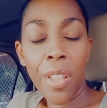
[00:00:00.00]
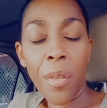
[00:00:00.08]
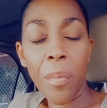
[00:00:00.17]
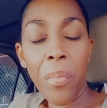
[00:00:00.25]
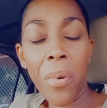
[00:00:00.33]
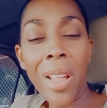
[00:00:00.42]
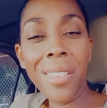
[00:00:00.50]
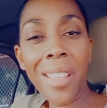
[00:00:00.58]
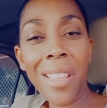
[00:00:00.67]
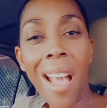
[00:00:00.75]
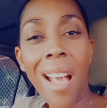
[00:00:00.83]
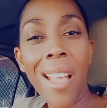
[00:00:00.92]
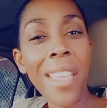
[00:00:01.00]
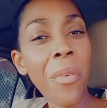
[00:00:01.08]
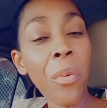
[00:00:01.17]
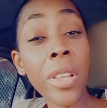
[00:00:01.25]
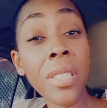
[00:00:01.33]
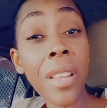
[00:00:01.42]
But it
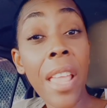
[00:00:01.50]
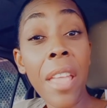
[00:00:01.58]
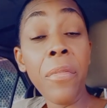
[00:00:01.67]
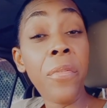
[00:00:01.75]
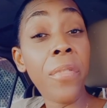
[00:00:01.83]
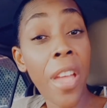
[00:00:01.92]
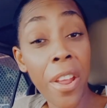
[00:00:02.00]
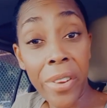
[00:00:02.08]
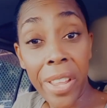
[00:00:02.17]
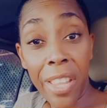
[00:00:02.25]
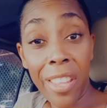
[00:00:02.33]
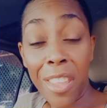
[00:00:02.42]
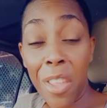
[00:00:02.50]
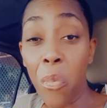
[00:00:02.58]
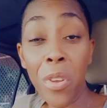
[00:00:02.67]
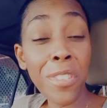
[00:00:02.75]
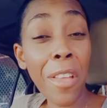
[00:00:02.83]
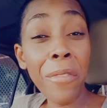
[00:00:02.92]
was a very
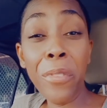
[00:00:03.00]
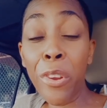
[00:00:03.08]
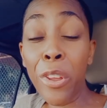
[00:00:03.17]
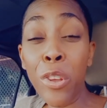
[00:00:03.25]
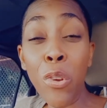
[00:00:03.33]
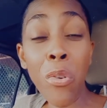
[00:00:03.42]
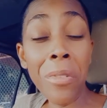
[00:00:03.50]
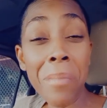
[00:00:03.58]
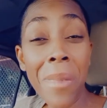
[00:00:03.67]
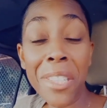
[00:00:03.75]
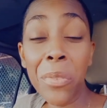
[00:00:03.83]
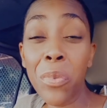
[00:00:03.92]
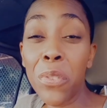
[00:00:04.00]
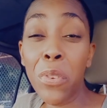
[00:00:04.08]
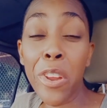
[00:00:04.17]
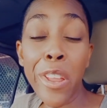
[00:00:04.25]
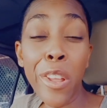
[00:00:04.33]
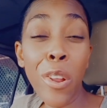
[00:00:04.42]
good match. It was a
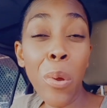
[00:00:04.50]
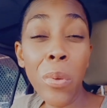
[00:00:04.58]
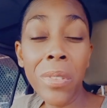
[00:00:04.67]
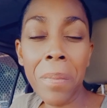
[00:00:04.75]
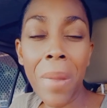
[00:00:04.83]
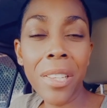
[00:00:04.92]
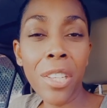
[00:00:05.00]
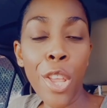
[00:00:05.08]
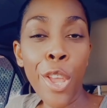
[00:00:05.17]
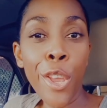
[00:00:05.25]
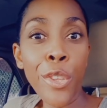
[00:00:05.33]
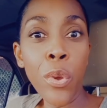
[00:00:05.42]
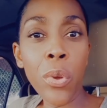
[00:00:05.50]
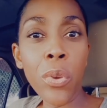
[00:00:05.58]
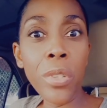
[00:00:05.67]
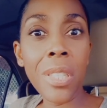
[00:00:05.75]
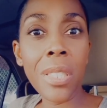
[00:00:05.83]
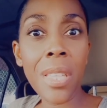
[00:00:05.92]
very close match. You
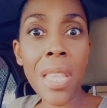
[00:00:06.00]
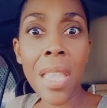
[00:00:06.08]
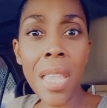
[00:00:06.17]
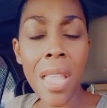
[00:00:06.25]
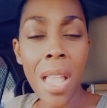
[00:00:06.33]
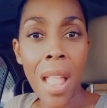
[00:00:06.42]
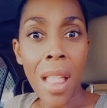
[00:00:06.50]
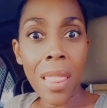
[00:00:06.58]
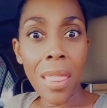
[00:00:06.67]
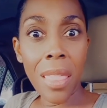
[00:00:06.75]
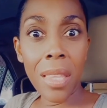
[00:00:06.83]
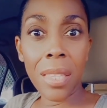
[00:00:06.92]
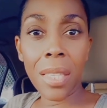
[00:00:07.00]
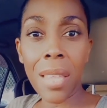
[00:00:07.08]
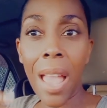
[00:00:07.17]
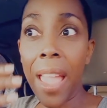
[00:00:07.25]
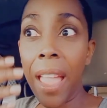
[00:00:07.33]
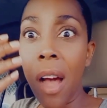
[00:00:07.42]
could see the
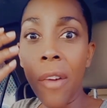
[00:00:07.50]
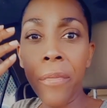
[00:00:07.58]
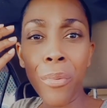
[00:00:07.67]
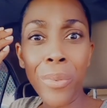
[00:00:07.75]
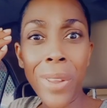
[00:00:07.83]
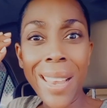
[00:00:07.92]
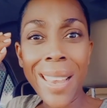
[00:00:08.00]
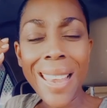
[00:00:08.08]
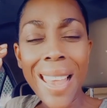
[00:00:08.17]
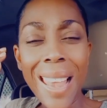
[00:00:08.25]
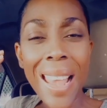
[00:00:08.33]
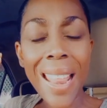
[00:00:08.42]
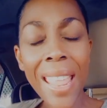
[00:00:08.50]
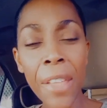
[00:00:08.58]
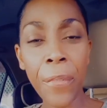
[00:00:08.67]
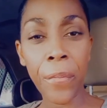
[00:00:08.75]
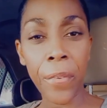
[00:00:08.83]
sigh of relief